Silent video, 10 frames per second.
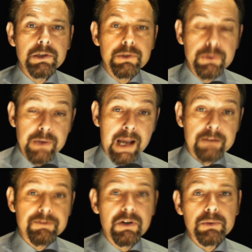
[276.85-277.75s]
You can
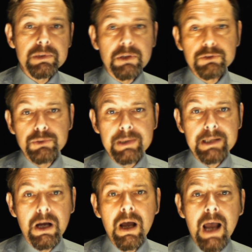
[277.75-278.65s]
follow us on
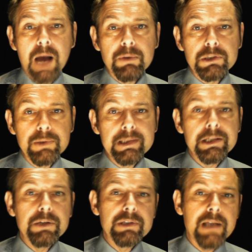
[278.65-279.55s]
Twitter. Our Twitter
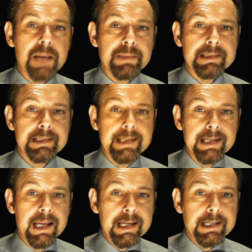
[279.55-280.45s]
username is
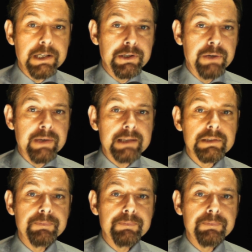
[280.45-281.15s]
the EUnit.